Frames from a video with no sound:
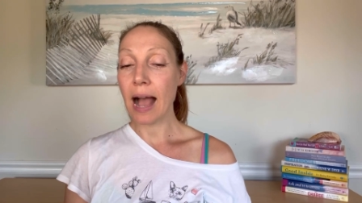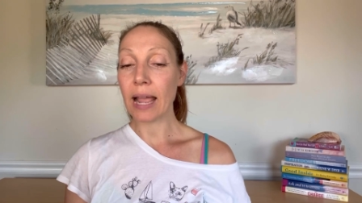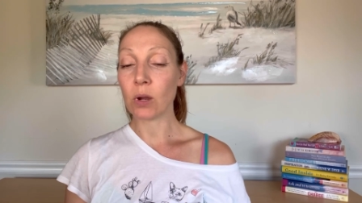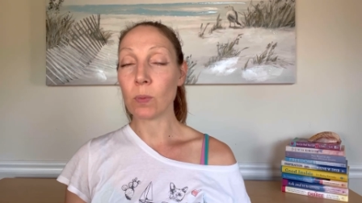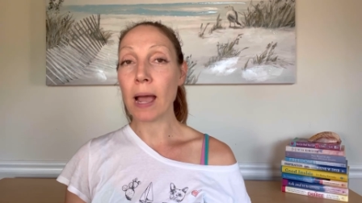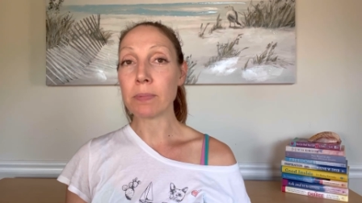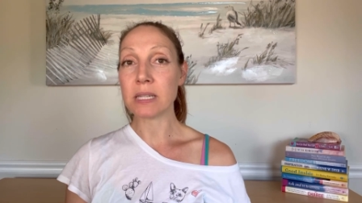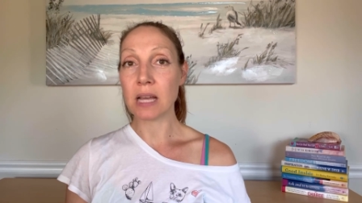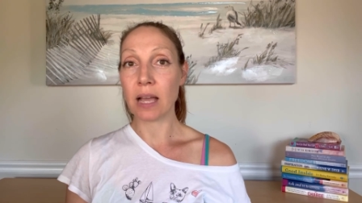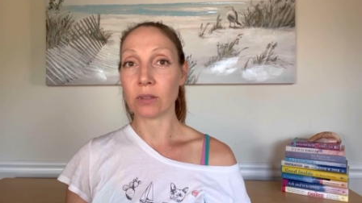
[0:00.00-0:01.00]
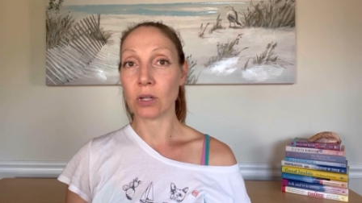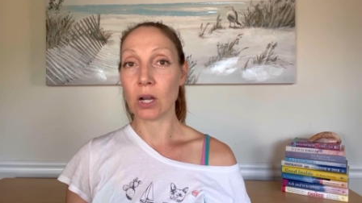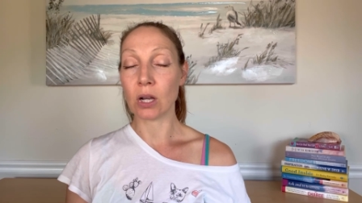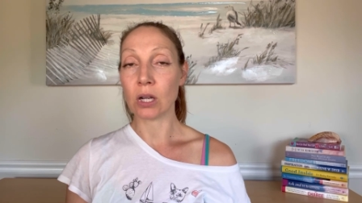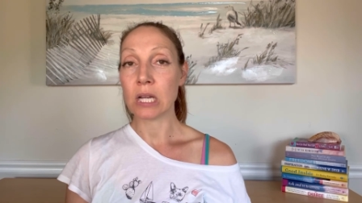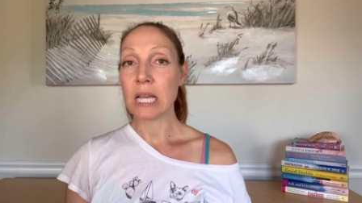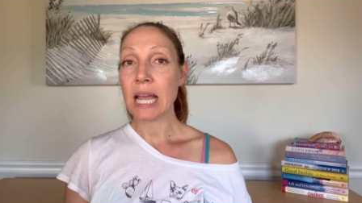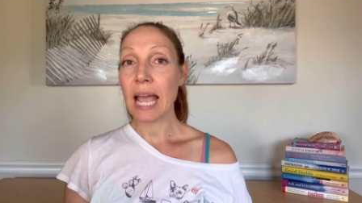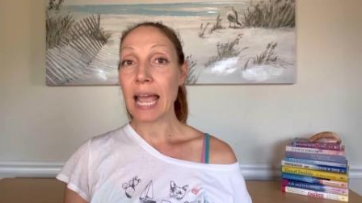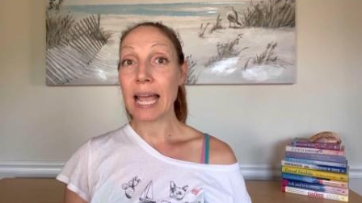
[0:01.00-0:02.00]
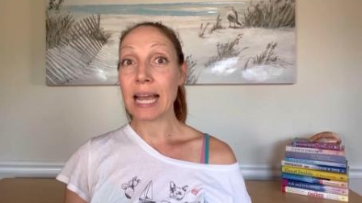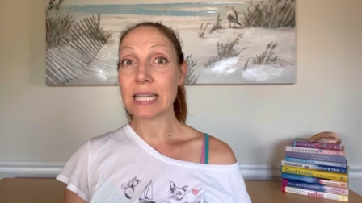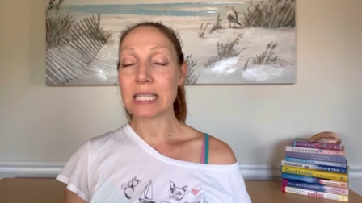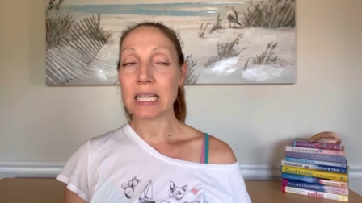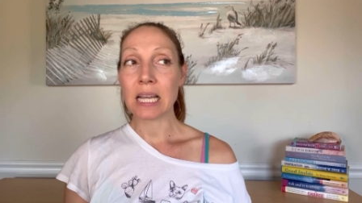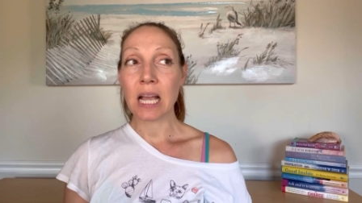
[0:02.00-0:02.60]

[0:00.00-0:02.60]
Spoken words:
I grab the Tylenol and